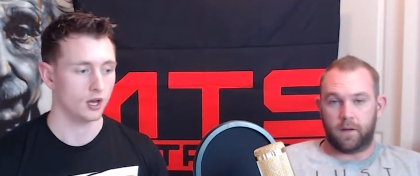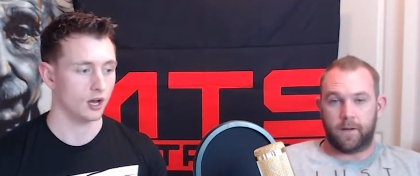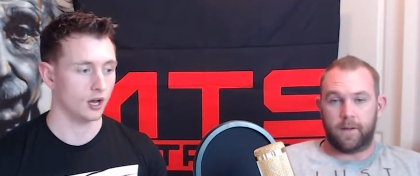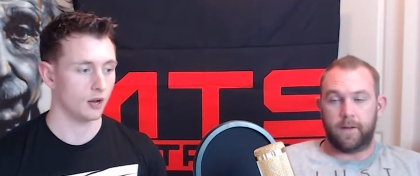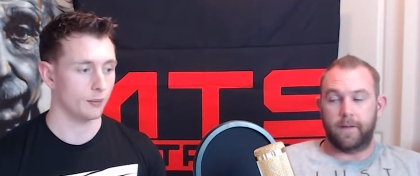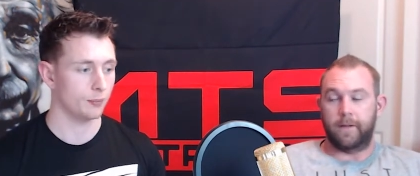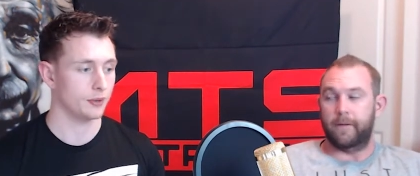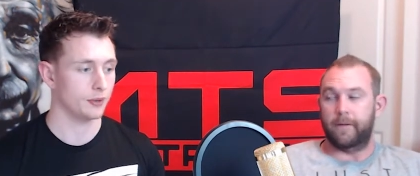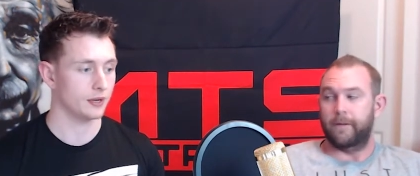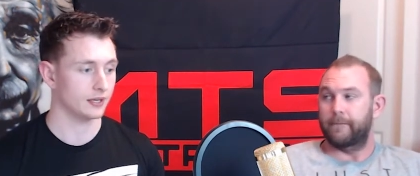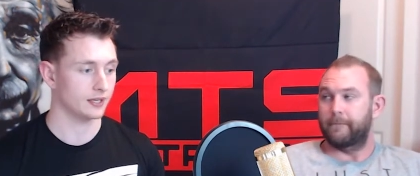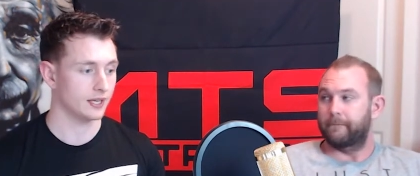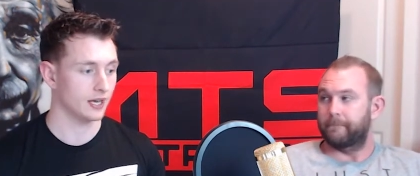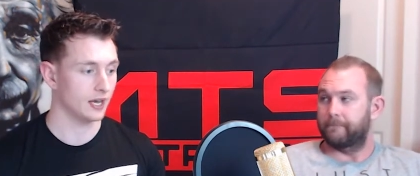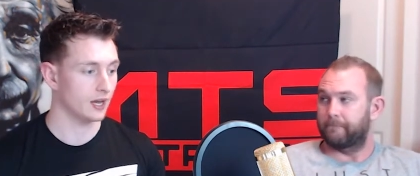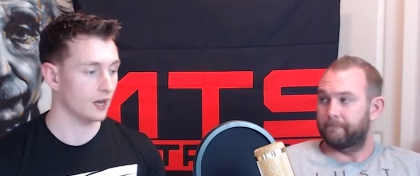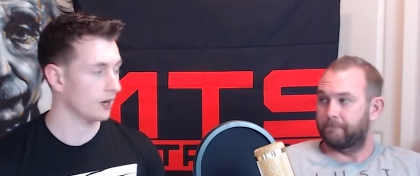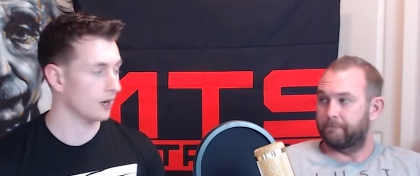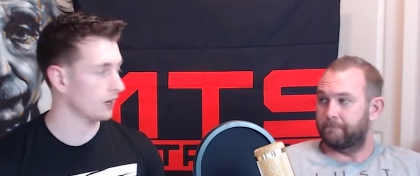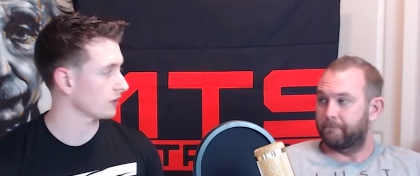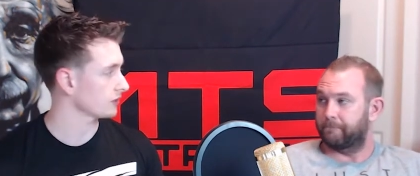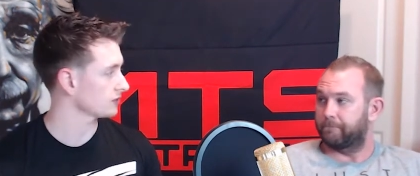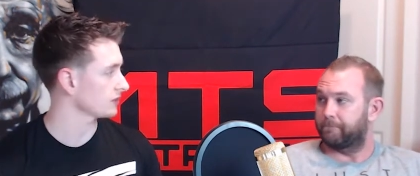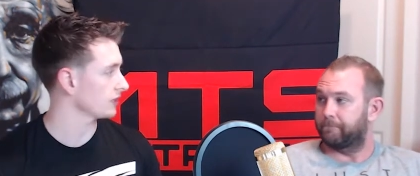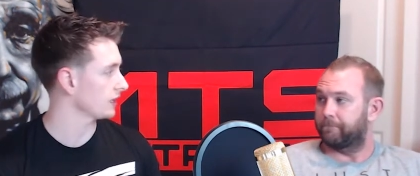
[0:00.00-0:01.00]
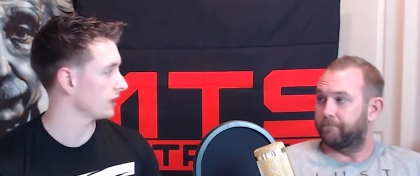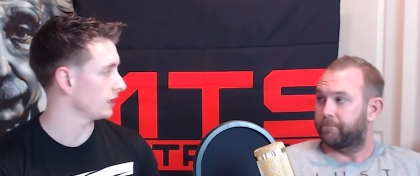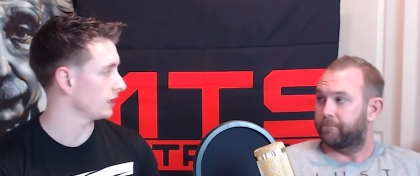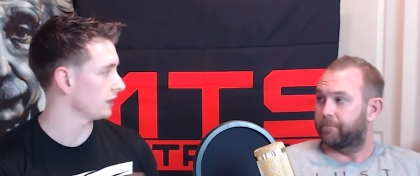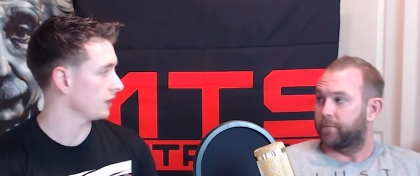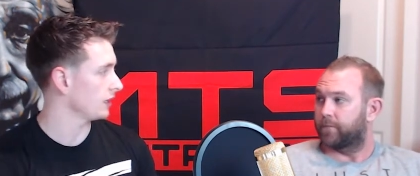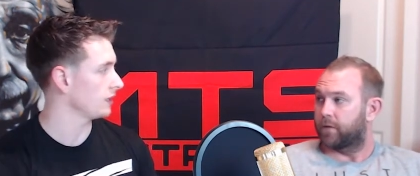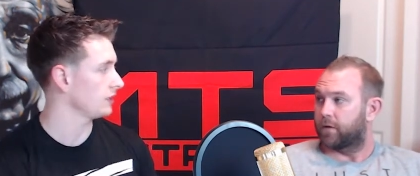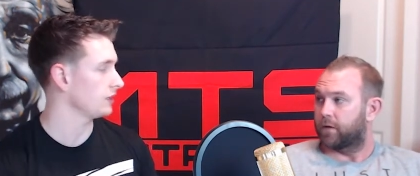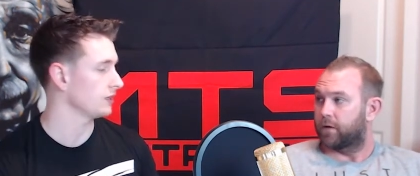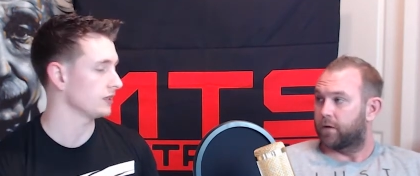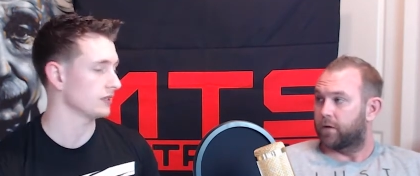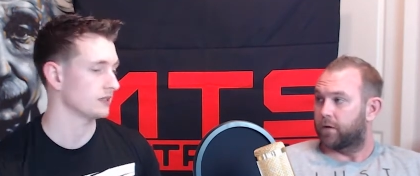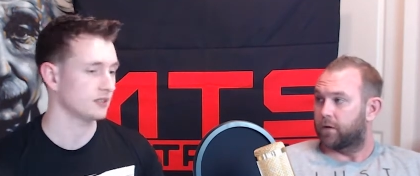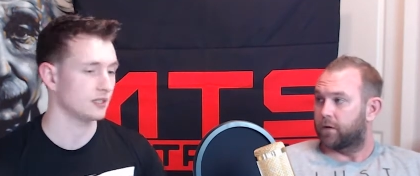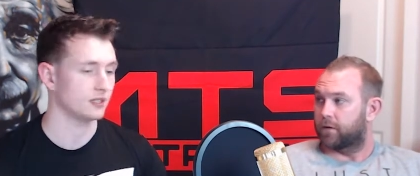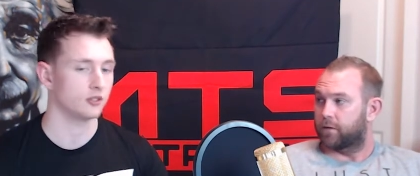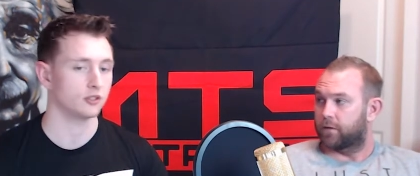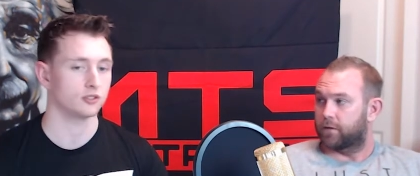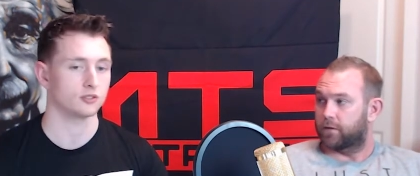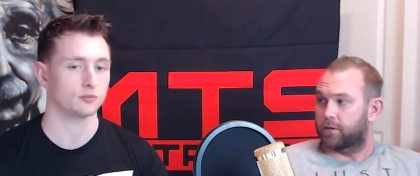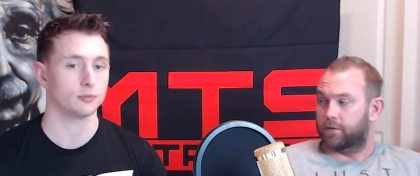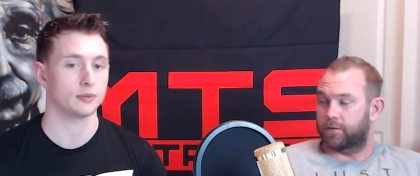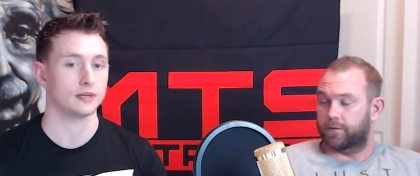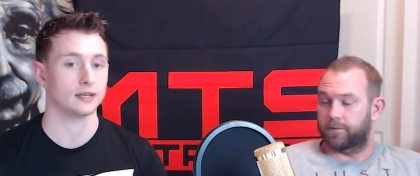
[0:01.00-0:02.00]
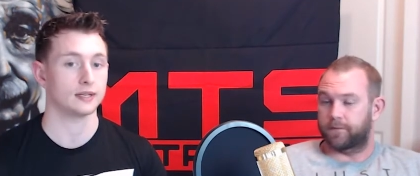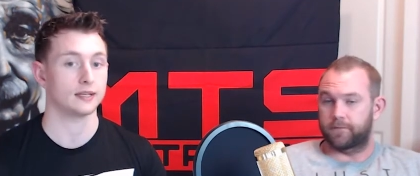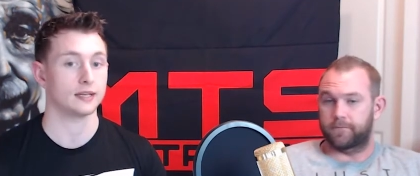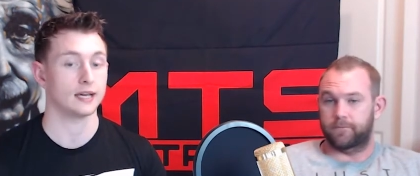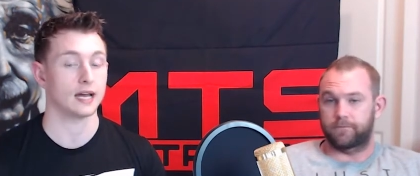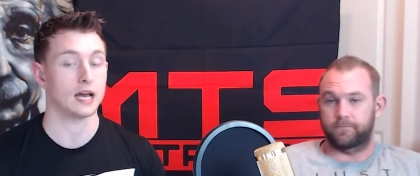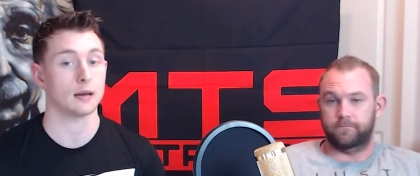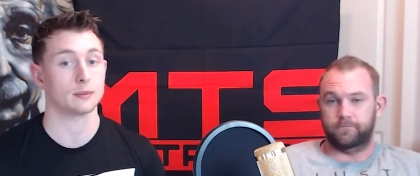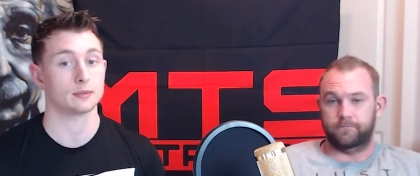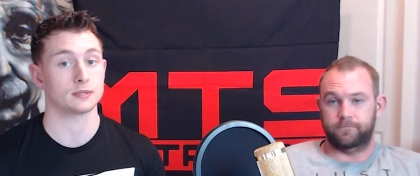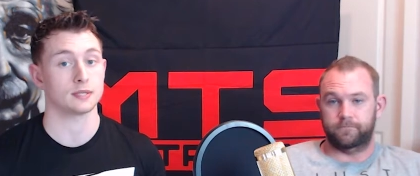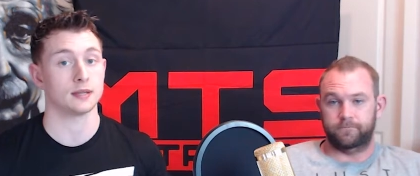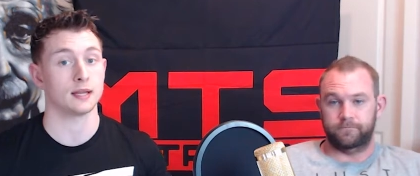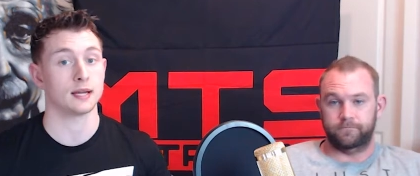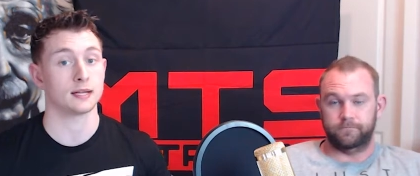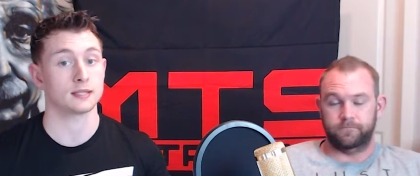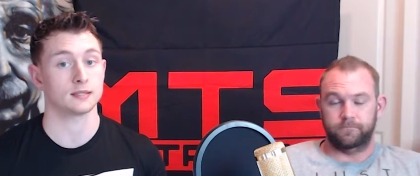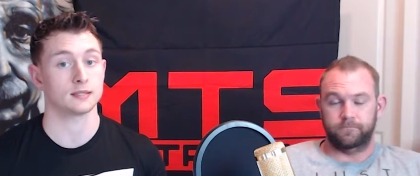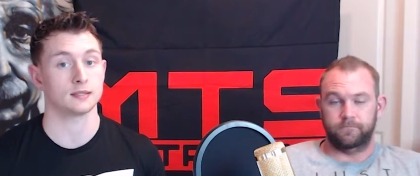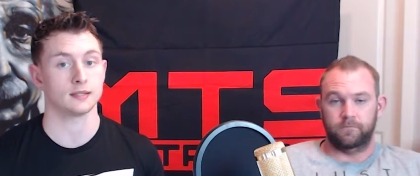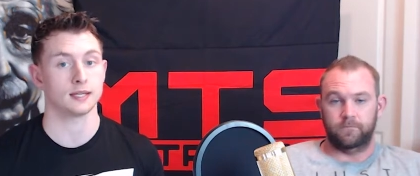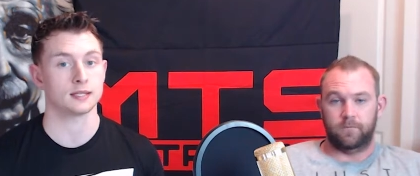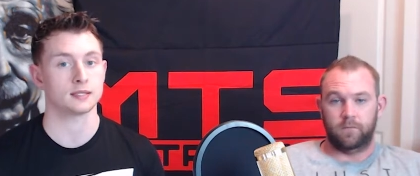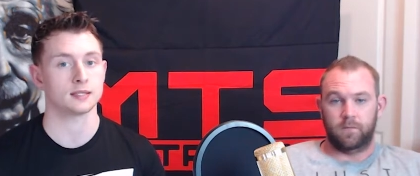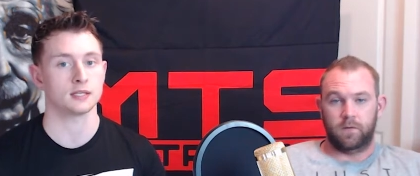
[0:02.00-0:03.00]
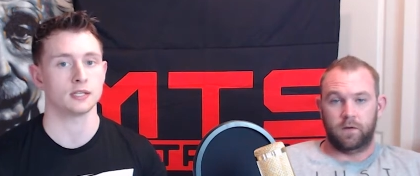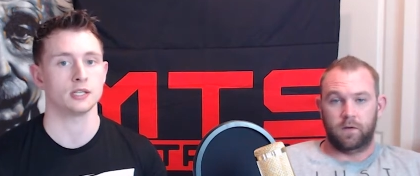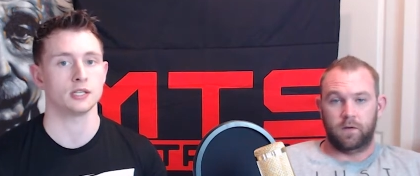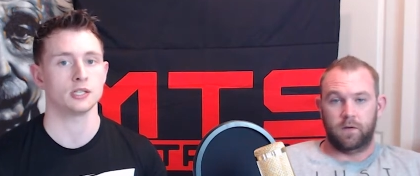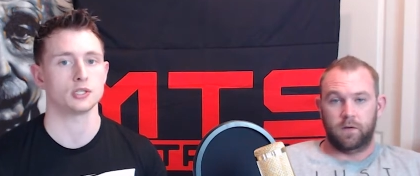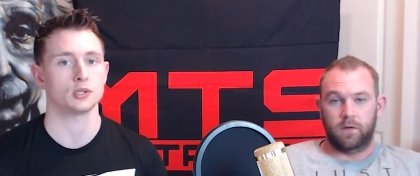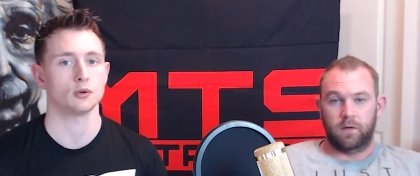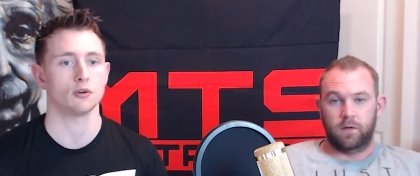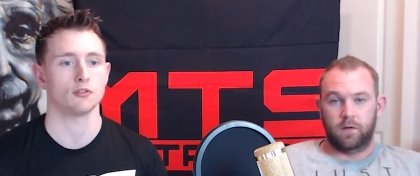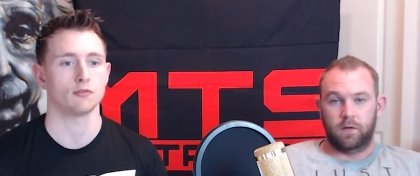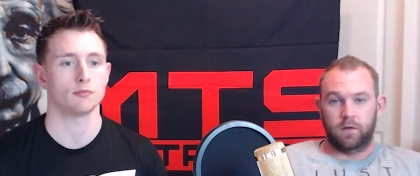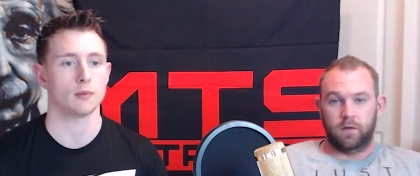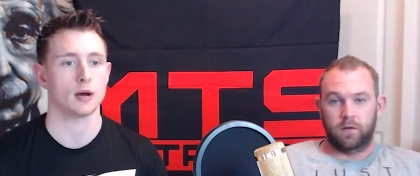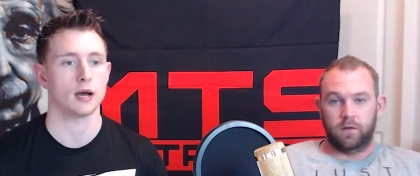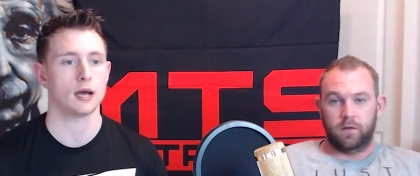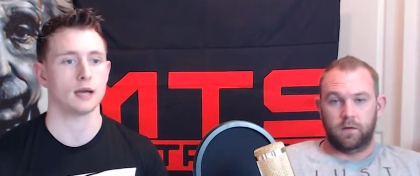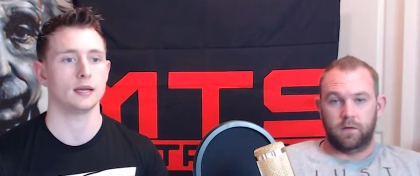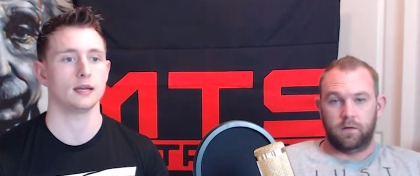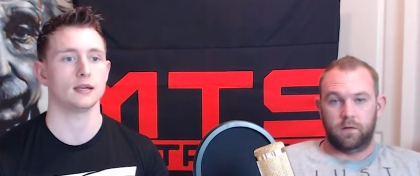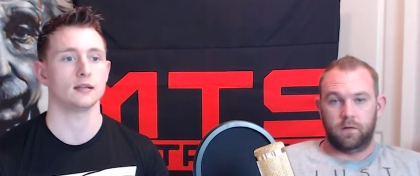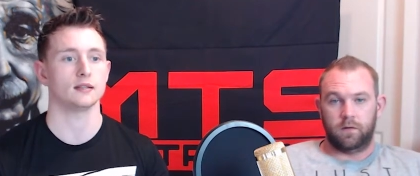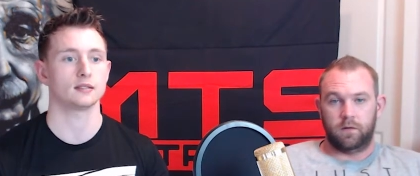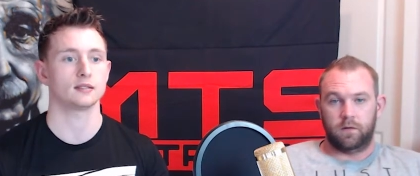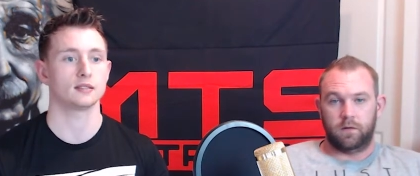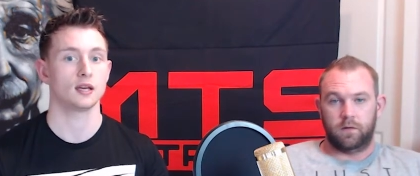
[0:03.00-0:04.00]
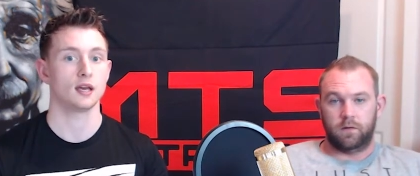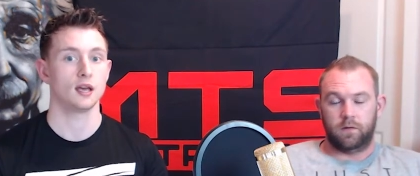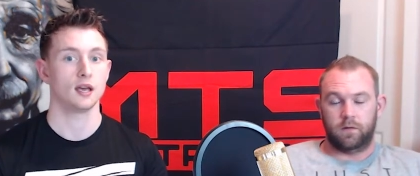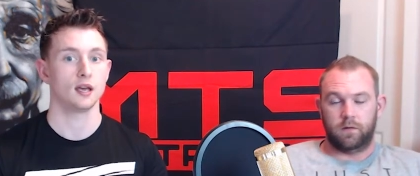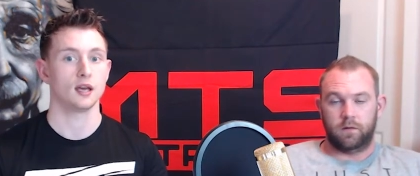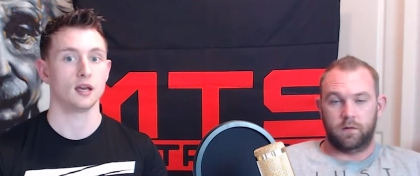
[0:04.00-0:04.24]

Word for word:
Speaker 1: a big chaos, and and you see those big gaps, and that's that's an issue of mine is